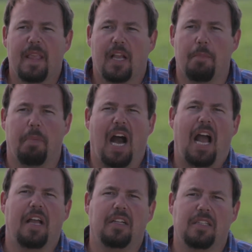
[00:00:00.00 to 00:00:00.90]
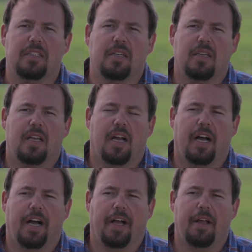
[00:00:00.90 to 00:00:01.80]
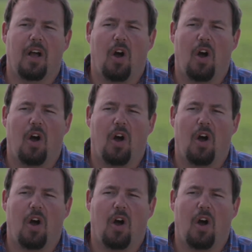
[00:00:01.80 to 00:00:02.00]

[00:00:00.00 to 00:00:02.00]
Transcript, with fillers: compiled uh,